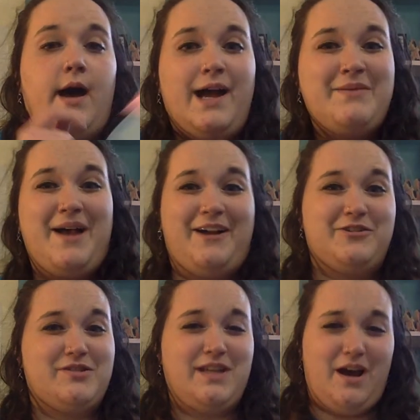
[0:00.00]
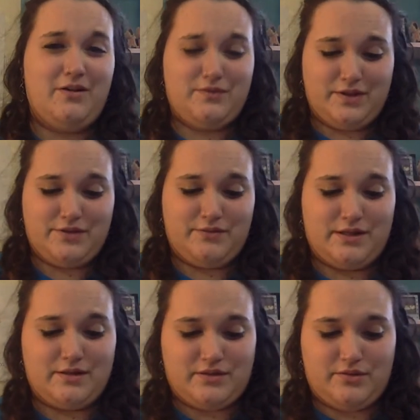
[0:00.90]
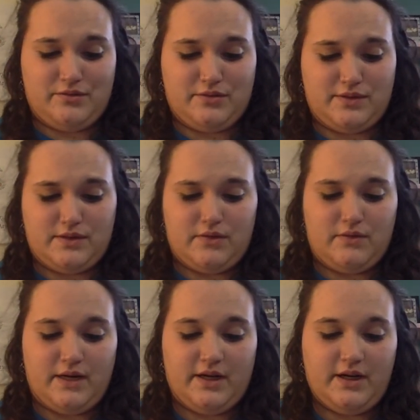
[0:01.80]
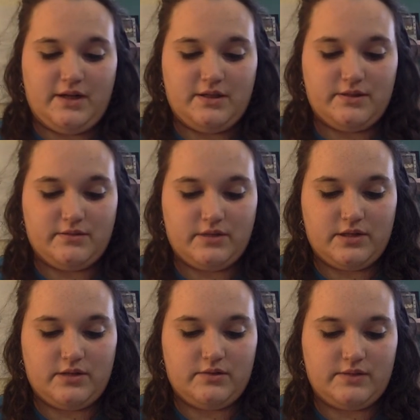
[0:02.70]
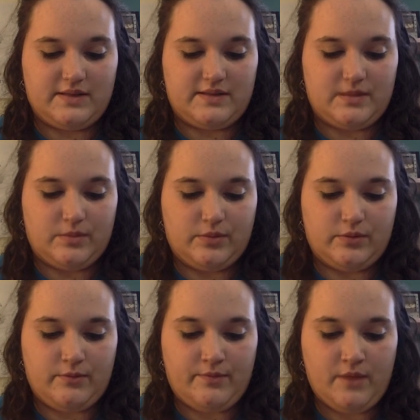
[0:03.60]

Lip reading: I am actually out of liquid glue, so I kind of just wanted to use a simple